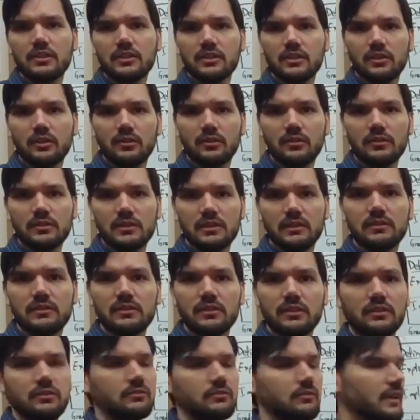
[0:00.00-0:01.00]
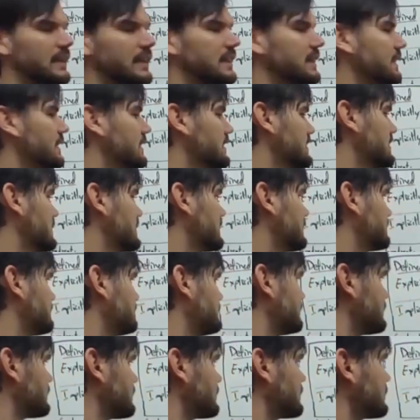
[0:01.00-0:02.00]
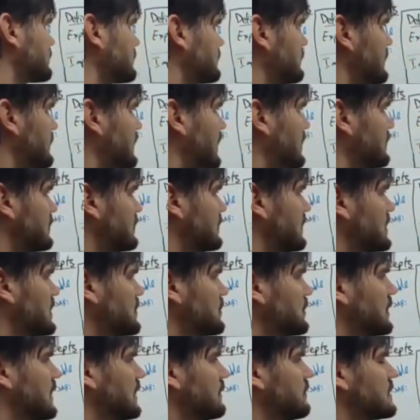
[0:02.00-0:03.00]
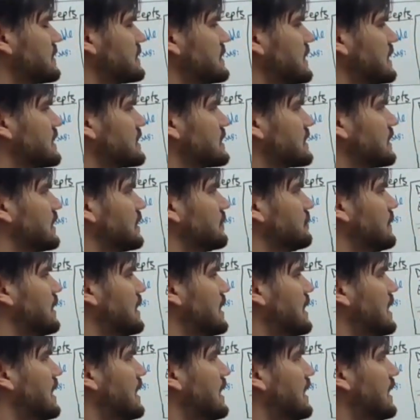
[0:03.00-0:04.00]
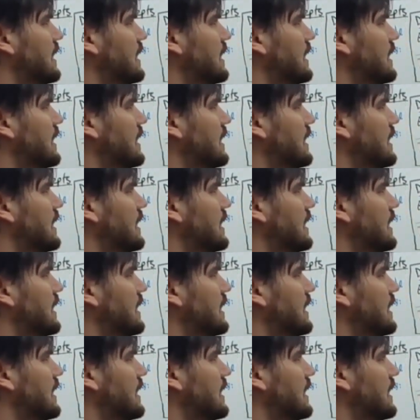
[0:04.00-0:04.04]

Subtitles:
circles of certain radius. So that's where level sets come.